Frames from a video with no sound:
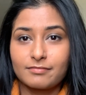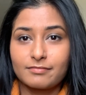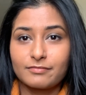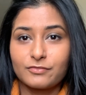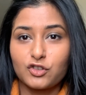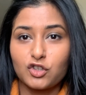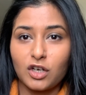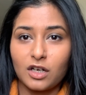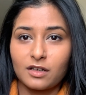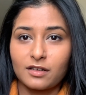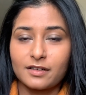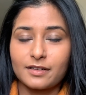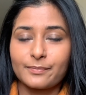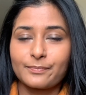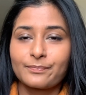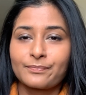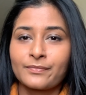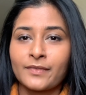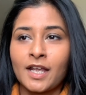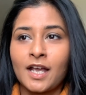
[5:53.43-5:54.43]
junk.
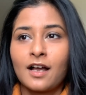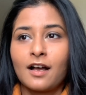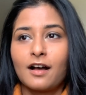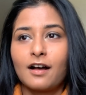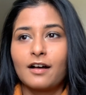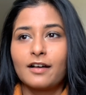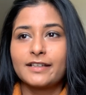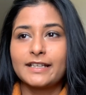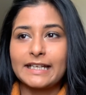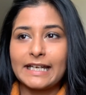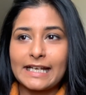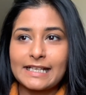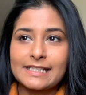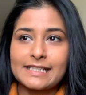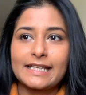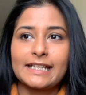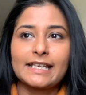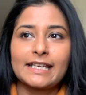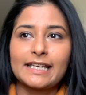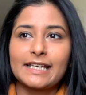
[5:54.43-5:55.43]
The next
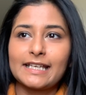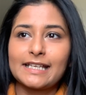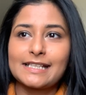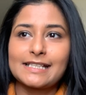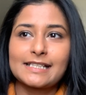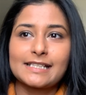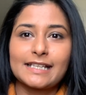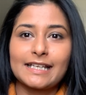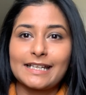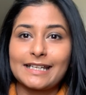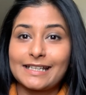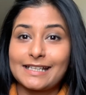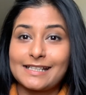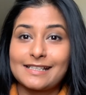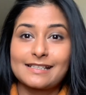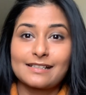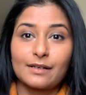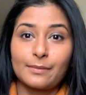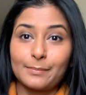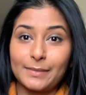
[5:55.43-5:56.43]
thing is, it
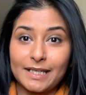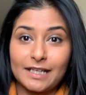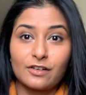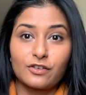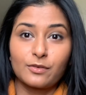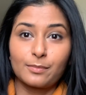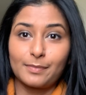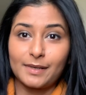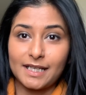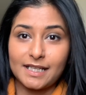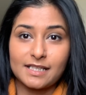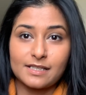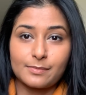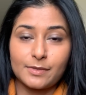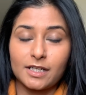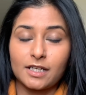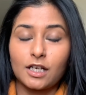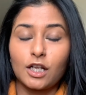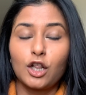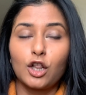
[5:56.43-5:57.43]
is a meal
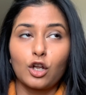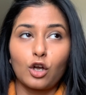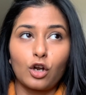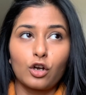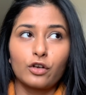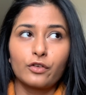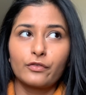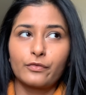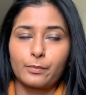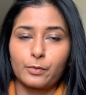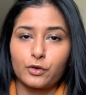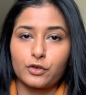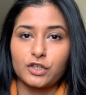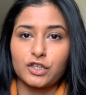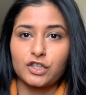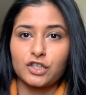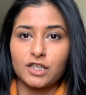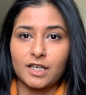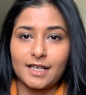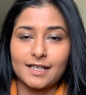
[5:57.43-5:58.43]
replacement. A lot of
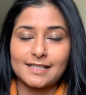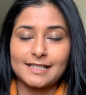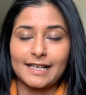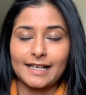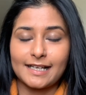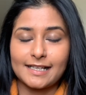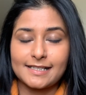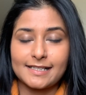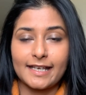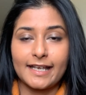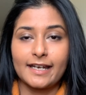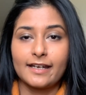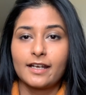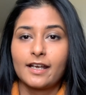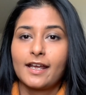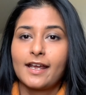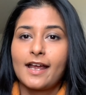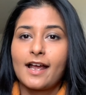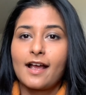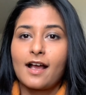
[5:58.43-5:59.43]
protein shakes, like I said,
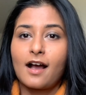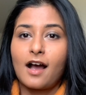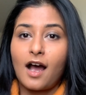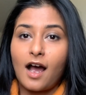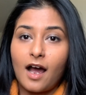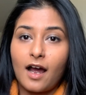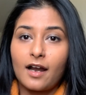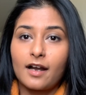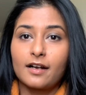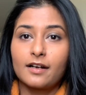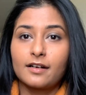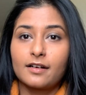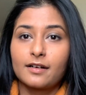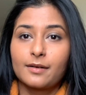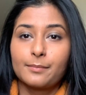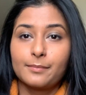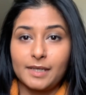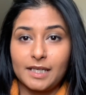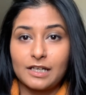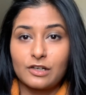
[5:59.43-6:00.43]
are
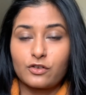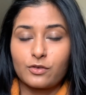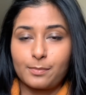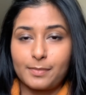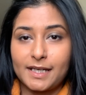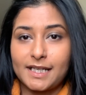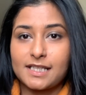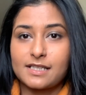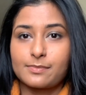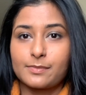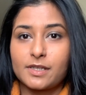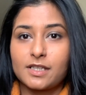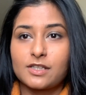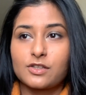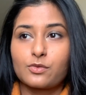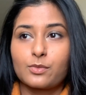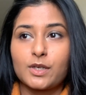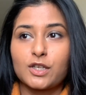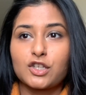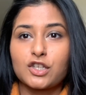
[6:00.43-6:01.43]
meal
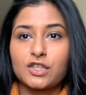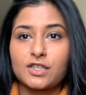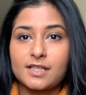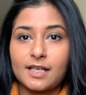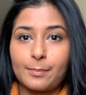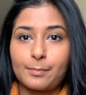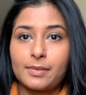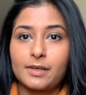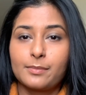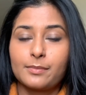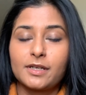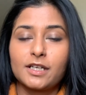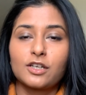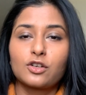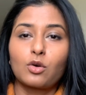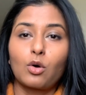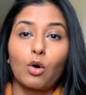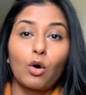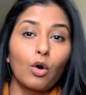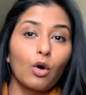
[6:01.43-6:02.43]
replacements which supplement
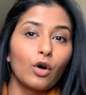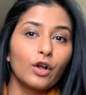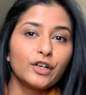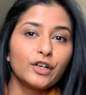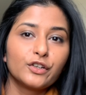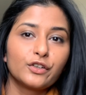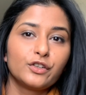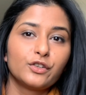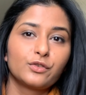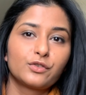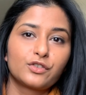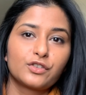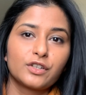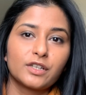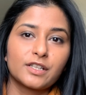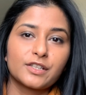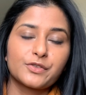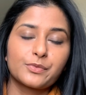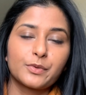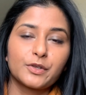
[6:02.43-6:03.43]
all
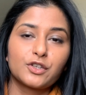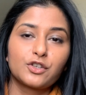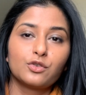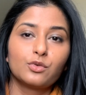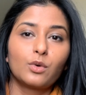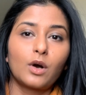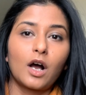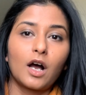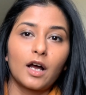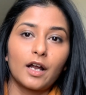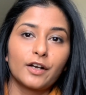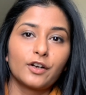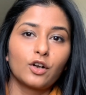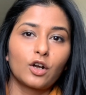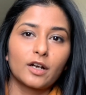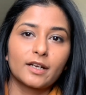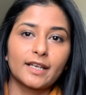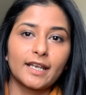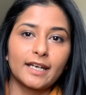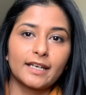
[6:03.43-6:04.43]
nutrients which you are
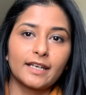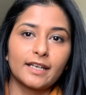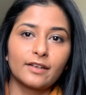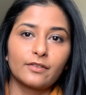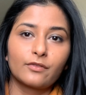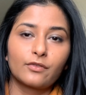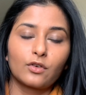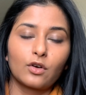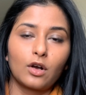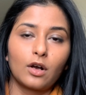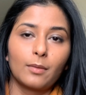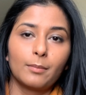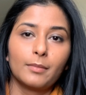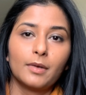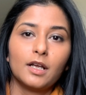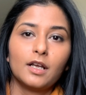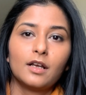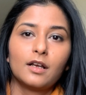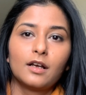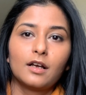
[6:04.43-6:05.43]
not getting
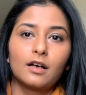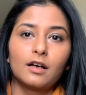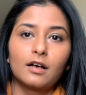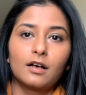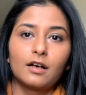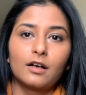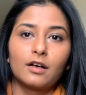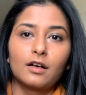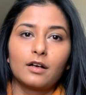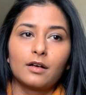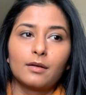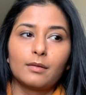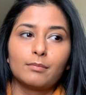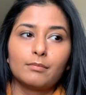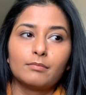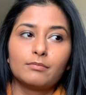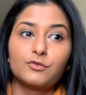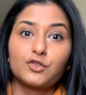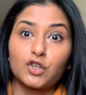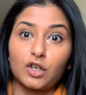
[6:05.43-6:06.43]
from
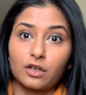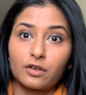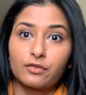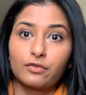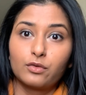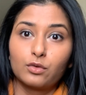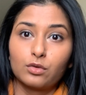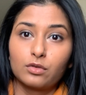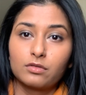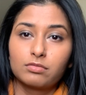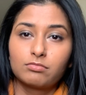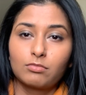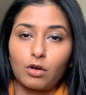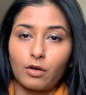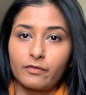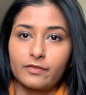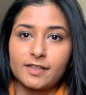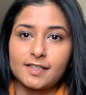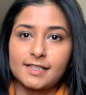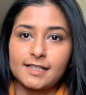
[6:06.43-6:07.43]
junk food,
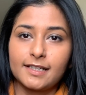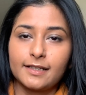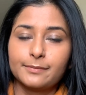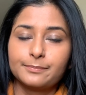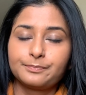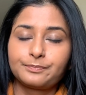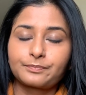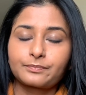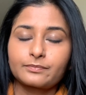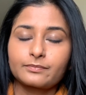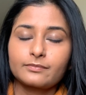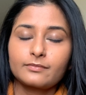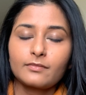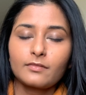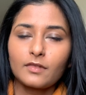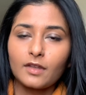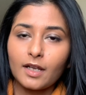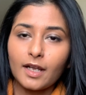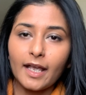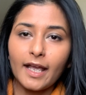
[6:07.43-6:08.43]
obviously.
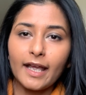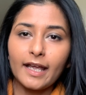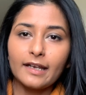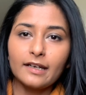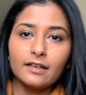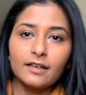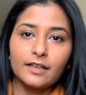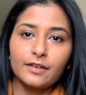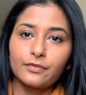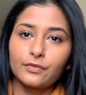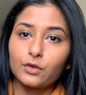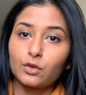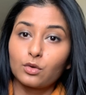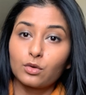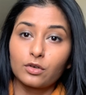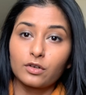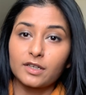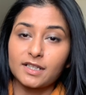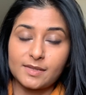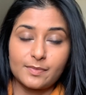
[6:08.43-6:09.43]
And if you
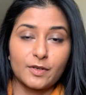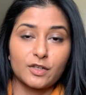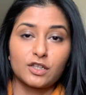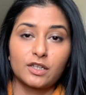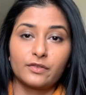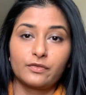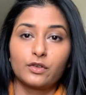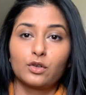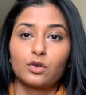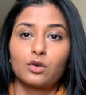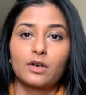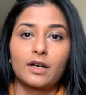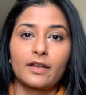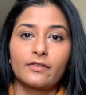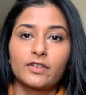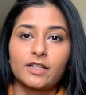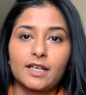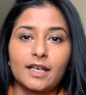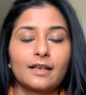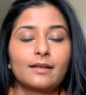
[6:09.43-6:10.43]
don't, especially if you don't have
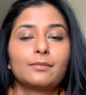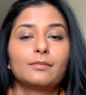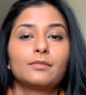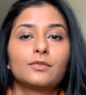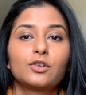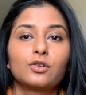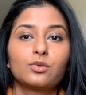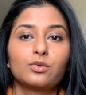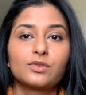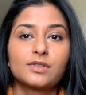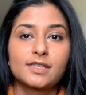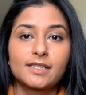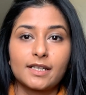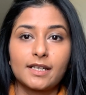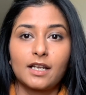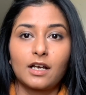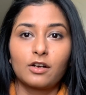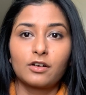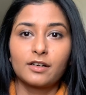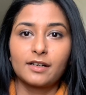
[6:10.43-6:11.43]
the time to sit
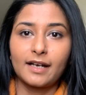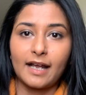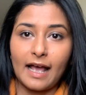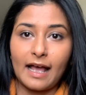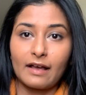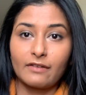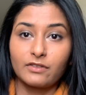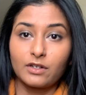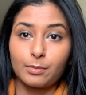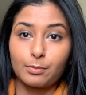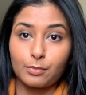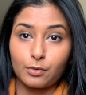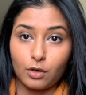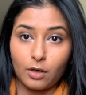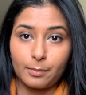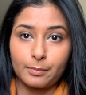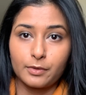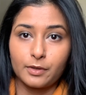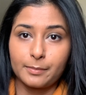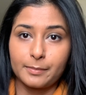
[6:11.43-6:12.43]
down and have a
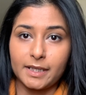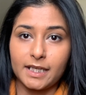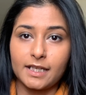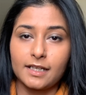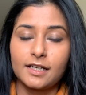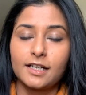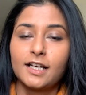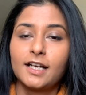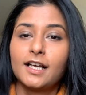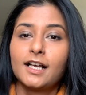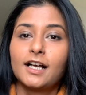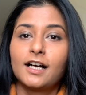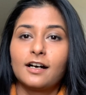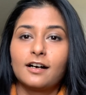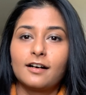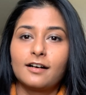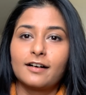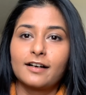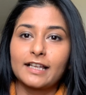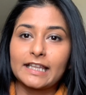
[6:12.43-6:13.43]
proper meal
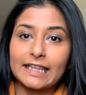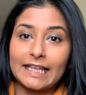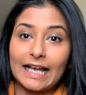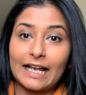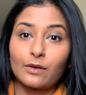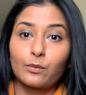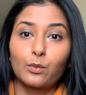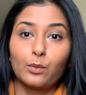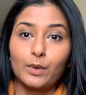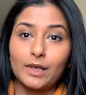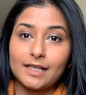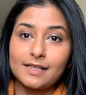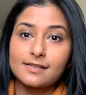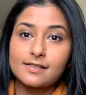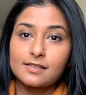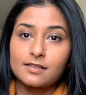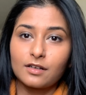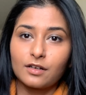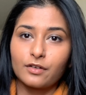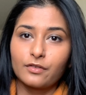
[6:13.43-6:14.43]
that will
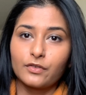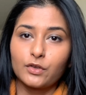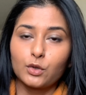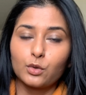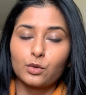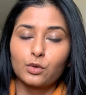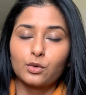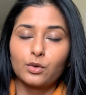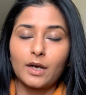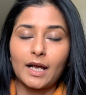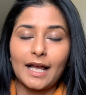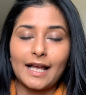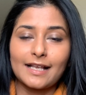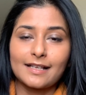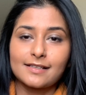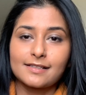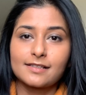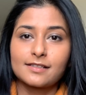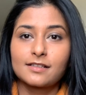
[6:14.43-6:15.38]
serve you as